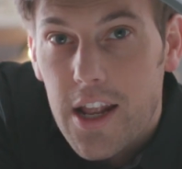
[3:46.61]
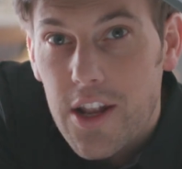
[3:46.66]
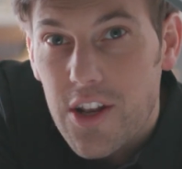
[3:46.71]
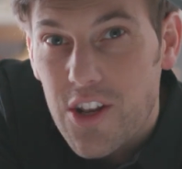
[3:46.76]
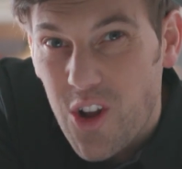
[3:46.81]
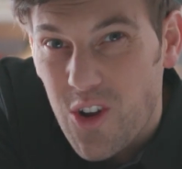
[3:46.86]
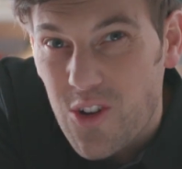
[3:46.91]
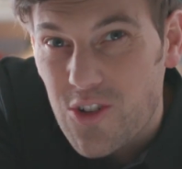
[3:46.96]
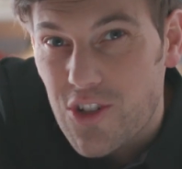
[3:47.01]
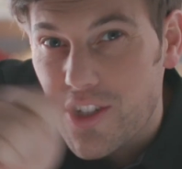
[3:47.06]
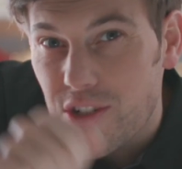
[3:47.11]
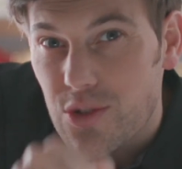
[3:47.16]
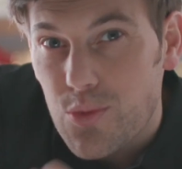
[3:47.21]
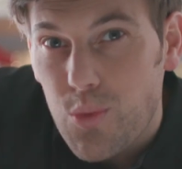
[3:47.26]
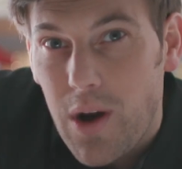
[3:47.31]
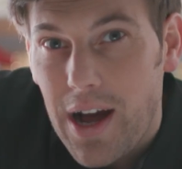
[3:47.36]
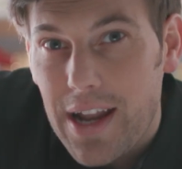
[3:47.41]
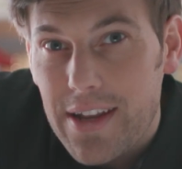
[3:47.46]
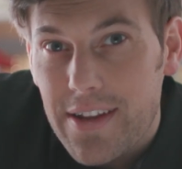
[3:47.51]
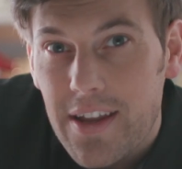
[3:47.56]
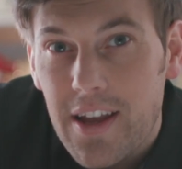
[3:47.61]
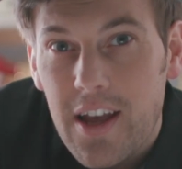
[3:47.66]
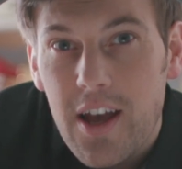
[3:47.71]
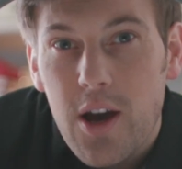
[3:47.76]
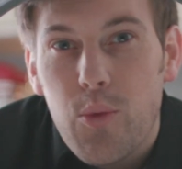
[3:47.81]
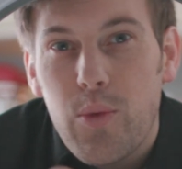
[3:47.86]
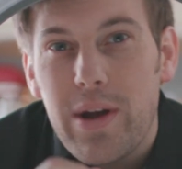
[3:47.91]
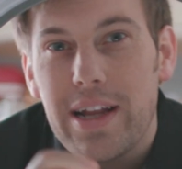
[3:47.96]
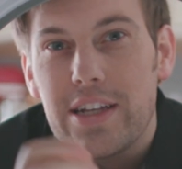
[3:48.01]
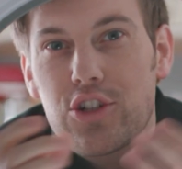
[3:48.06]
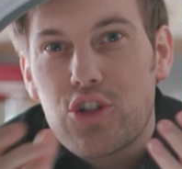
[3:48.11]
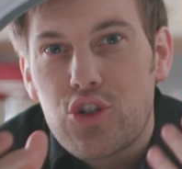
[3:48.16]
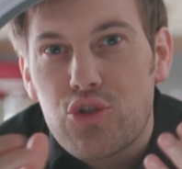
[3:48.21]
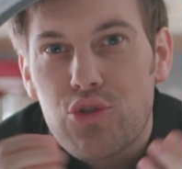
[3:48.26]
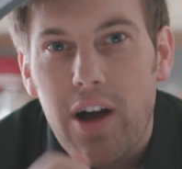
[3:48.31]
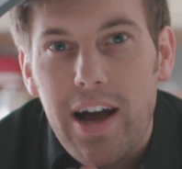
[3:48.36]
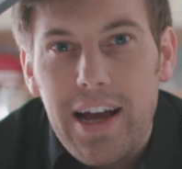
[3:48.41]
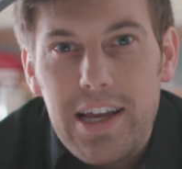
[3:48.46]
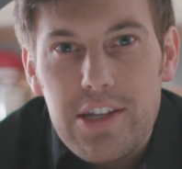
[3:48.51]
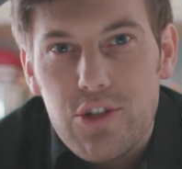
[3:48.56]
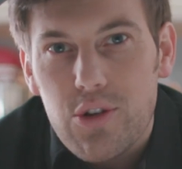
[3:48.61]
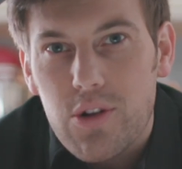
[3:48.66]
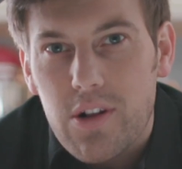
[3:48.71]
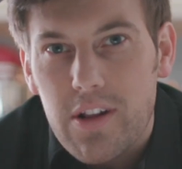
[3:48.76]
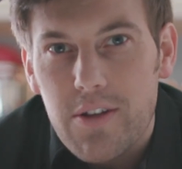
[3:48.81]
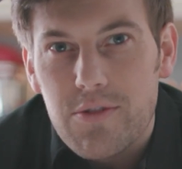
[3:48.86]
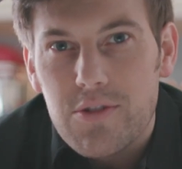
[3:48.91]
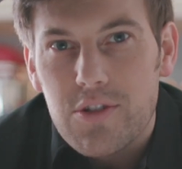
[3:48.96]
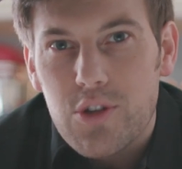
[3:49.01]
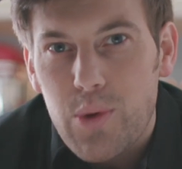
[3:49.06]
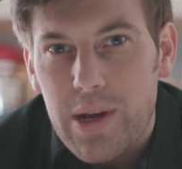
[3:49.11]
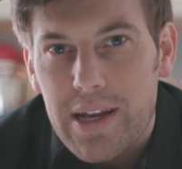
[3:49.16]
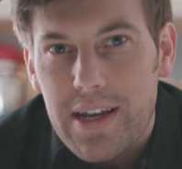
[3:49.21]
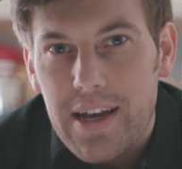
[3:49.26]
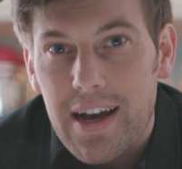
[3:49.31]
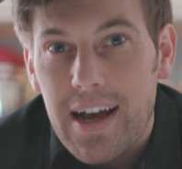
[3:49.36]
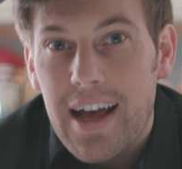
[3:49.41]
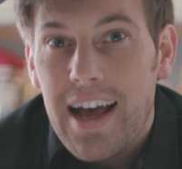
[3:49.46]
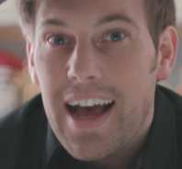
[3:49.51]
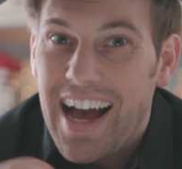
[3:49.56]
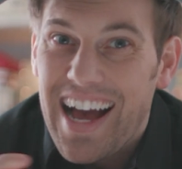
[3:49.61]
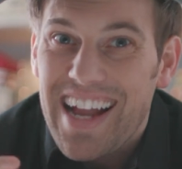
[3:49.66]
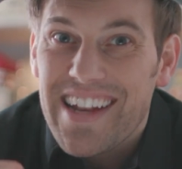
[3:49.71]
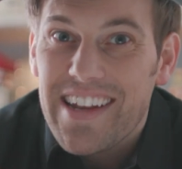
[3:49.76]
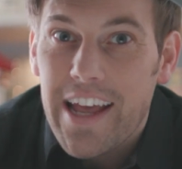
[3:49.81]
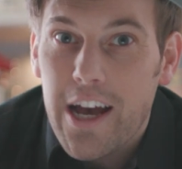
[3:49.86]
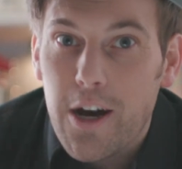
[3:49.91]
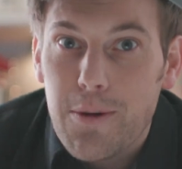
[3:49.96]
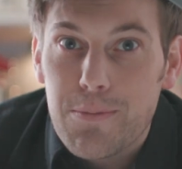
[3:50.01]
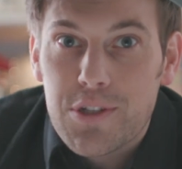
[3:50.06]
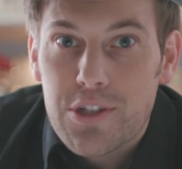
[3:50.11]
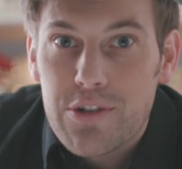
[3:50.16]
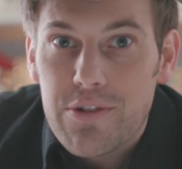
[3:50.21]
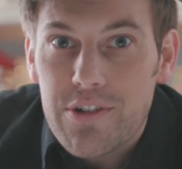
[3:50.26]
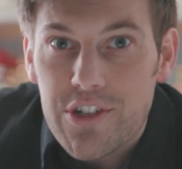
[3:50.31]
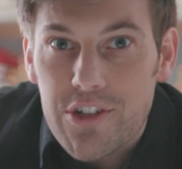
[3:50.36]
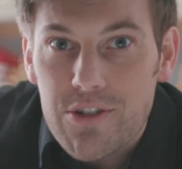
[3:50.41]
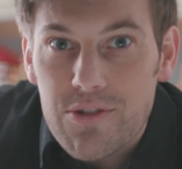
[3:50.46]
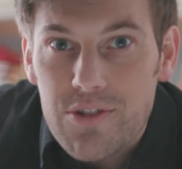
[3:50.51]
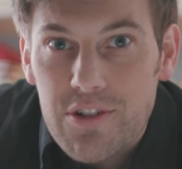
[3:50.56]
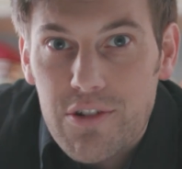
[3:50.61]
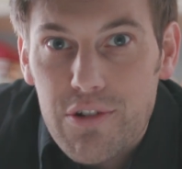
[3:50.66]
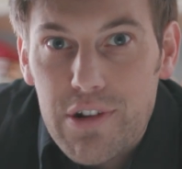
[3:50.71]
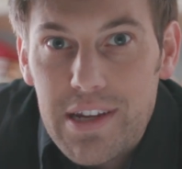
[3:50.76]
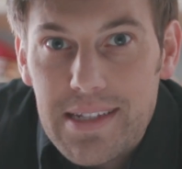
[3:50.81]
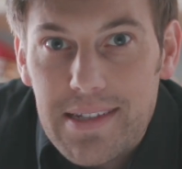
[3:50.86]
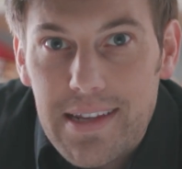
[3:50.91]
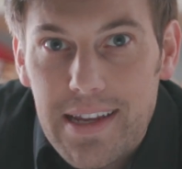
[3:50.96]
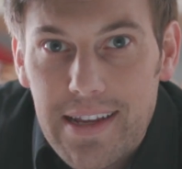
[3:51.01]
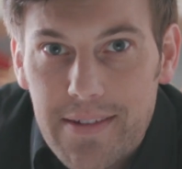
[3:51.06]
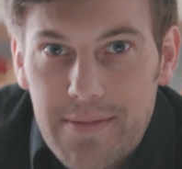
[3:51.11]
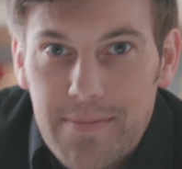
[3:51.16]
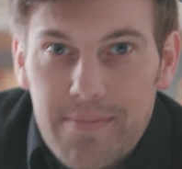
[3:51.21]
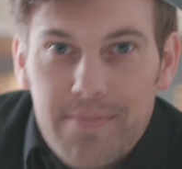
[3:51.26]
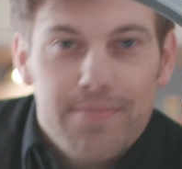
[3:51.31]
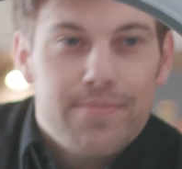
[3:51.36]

not just one, which dries your clothes quicker and helps to reduce creasing.